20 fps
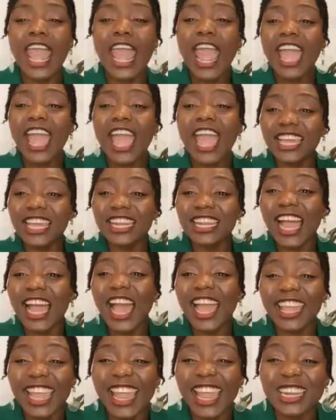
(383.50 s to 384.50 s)
And then
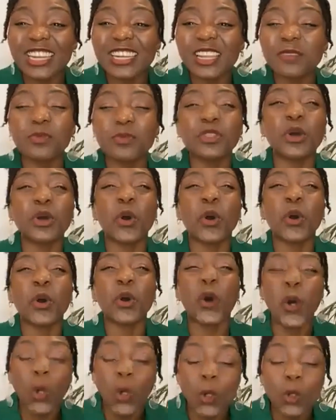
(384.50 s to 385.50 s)
I ended up with a
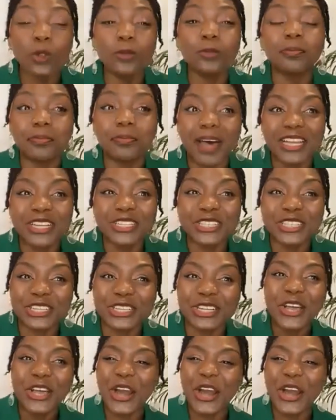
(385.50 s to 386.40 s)
whole bunch